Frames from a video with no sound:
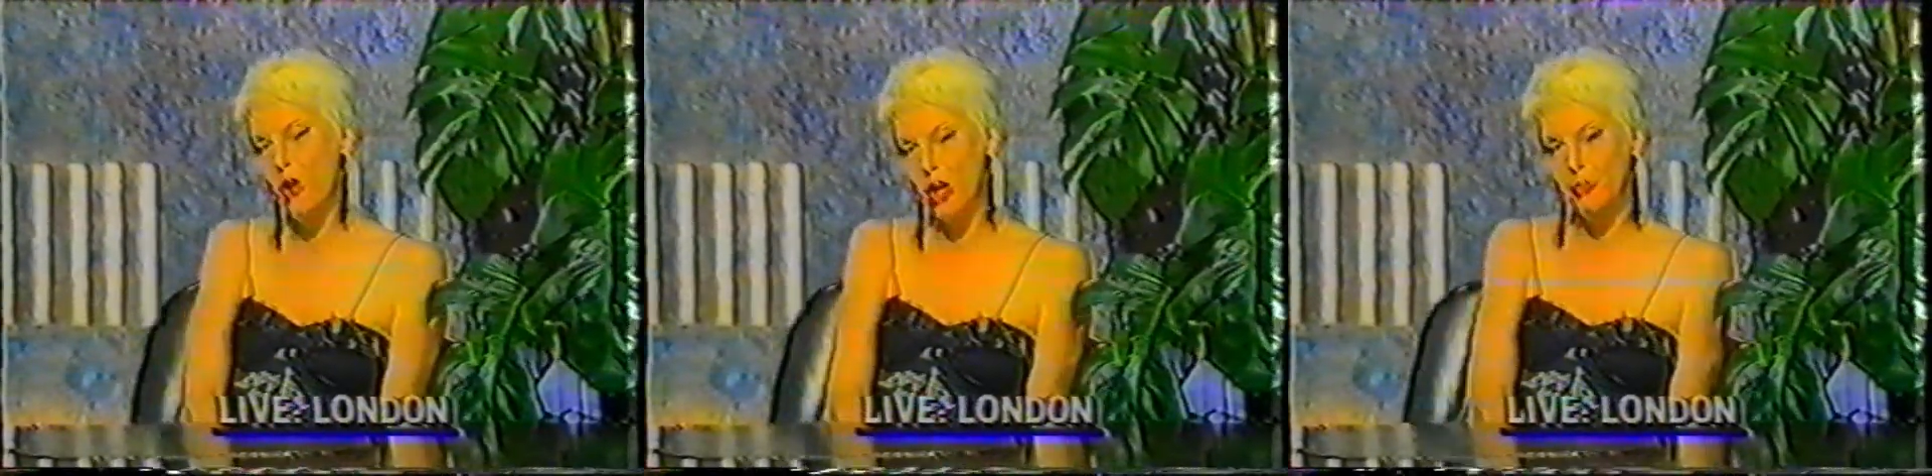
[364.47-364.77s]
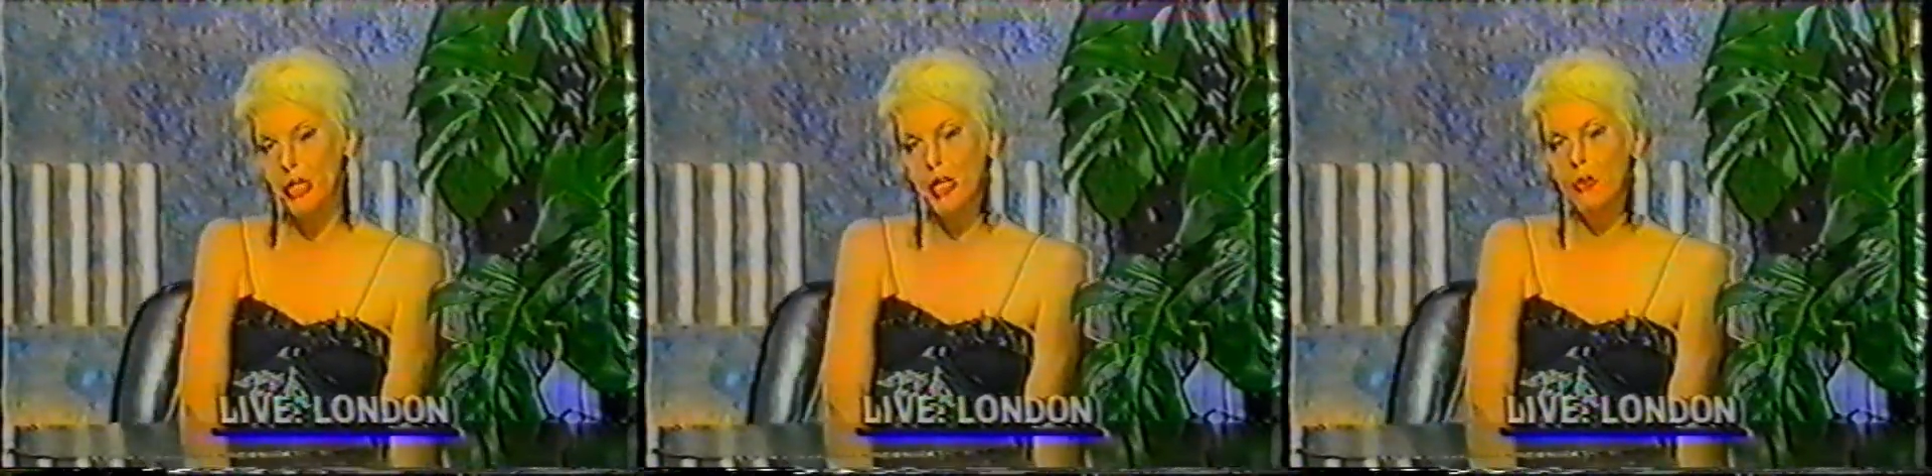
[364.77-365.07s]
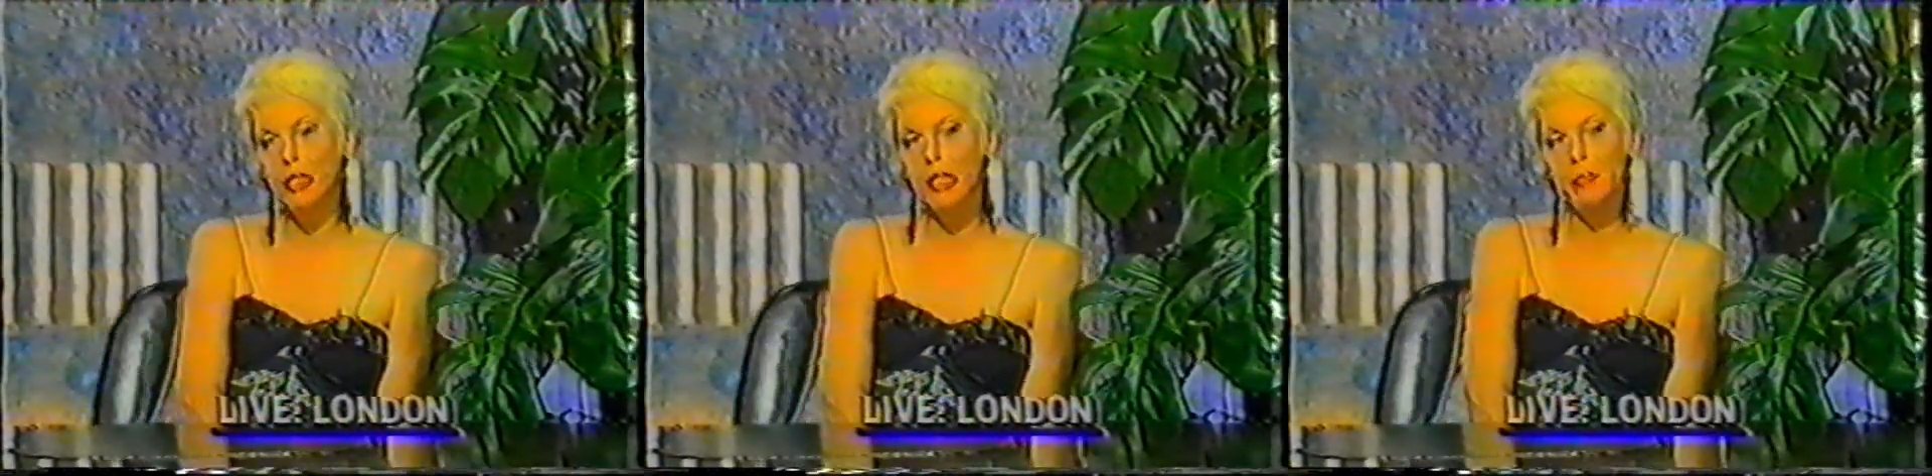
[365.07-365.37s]
Mark
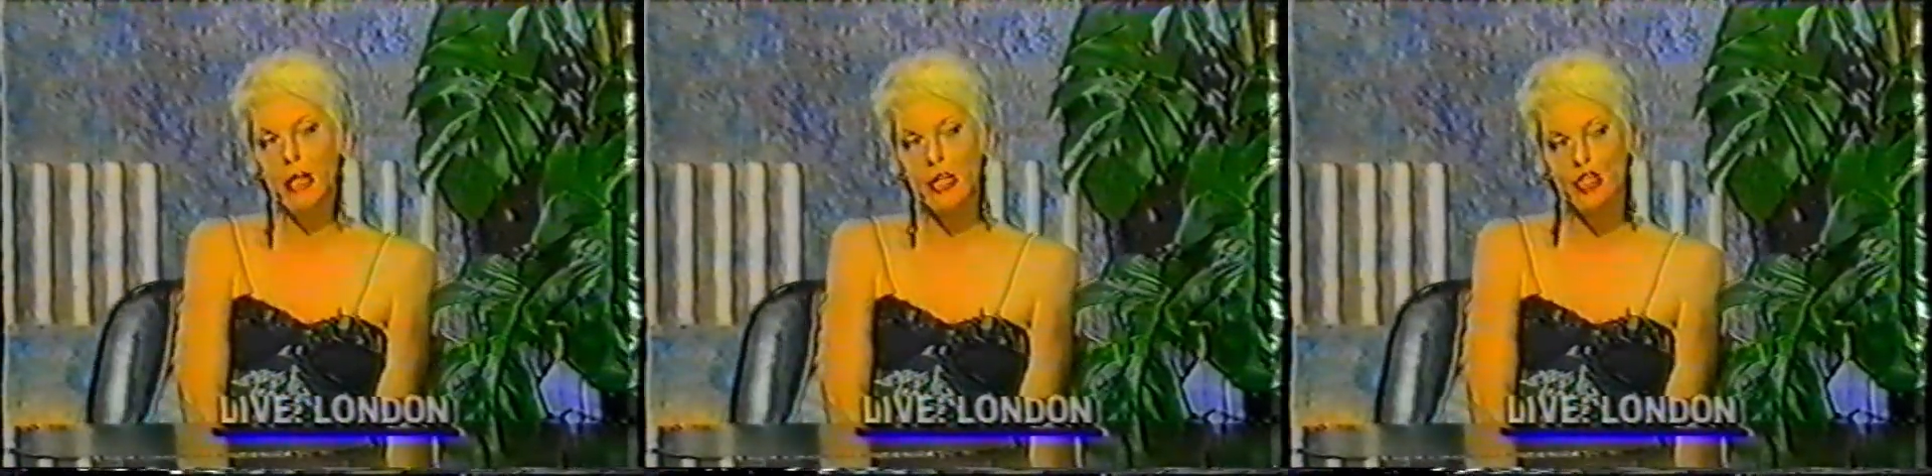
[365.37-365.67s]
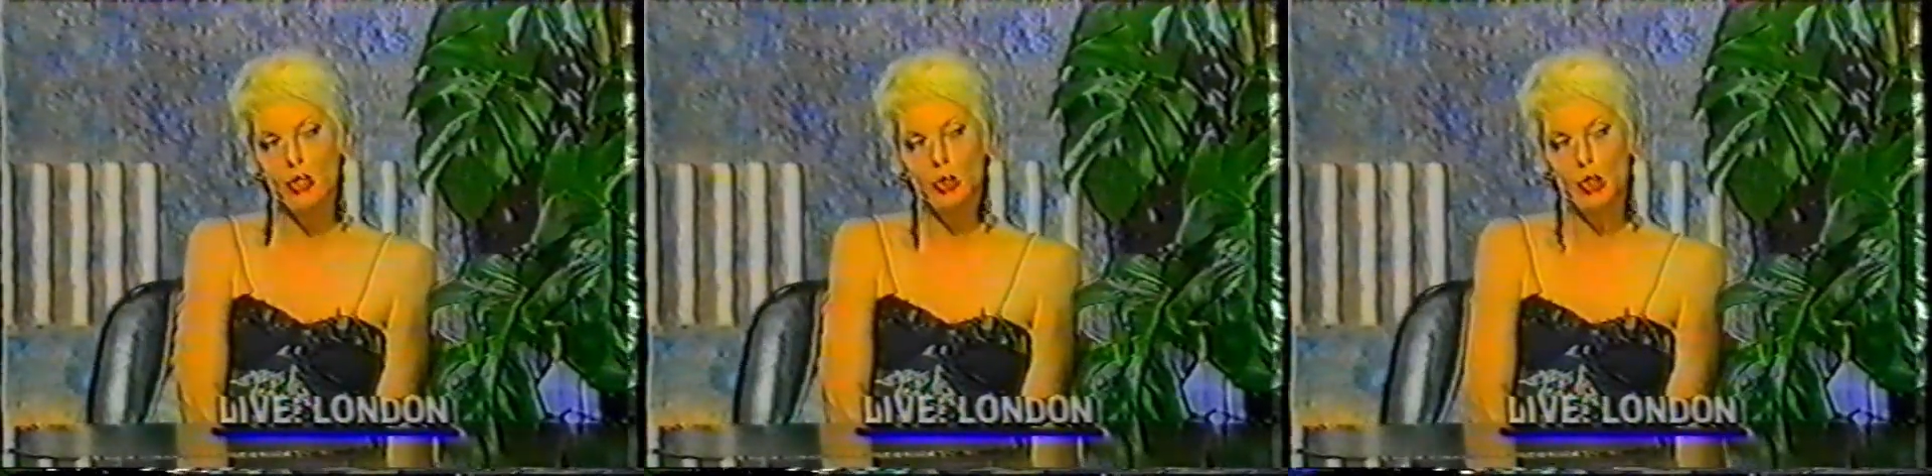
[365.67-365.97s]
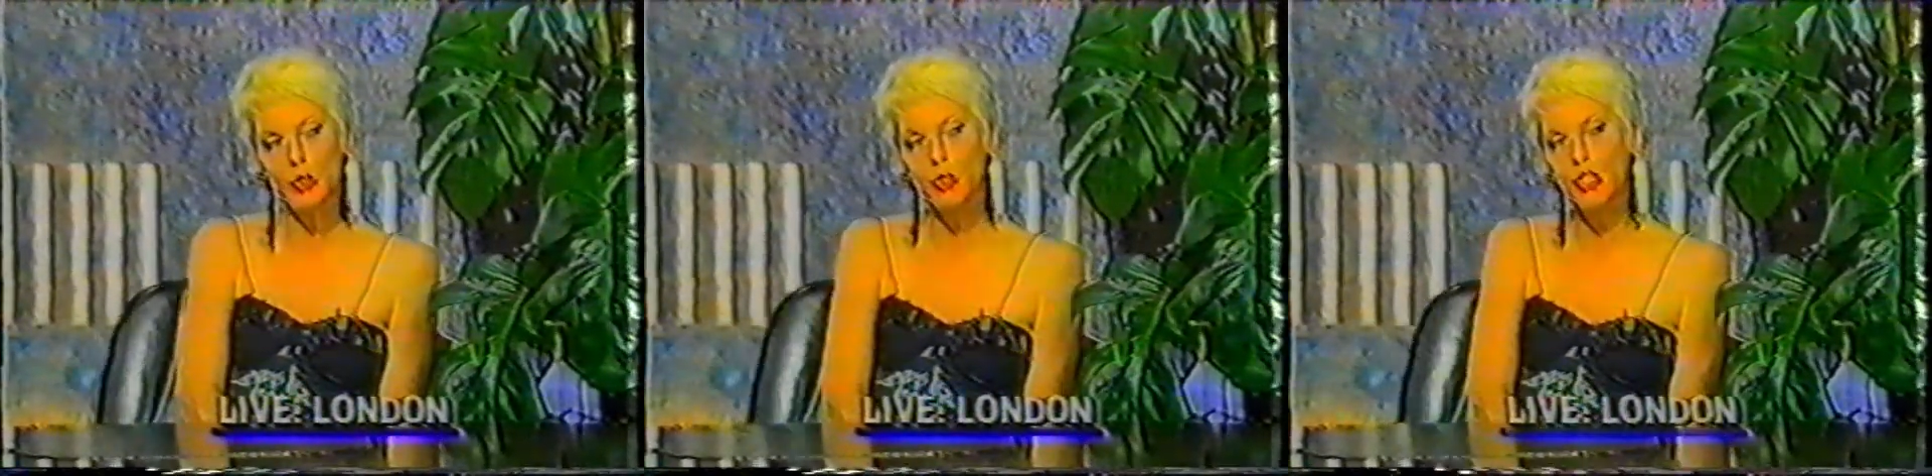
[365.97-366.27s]
Bigo and Lee Black
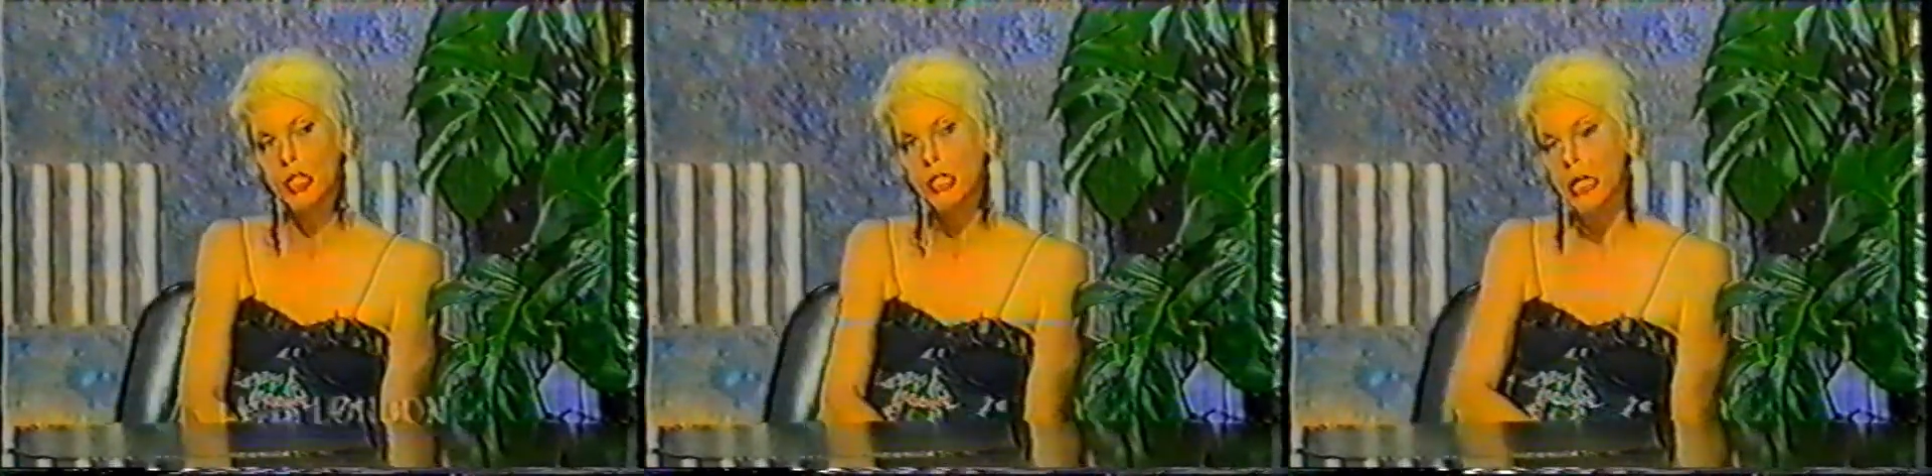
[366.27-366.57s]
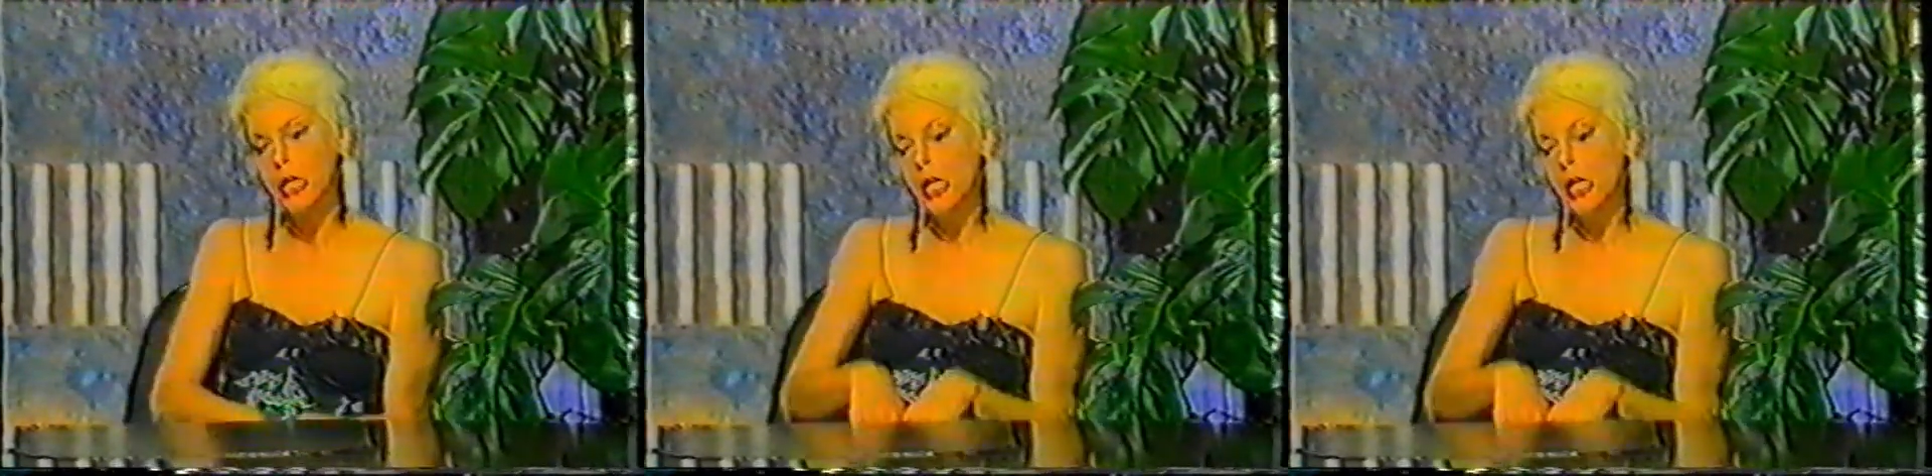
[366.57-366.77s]
Childers, which is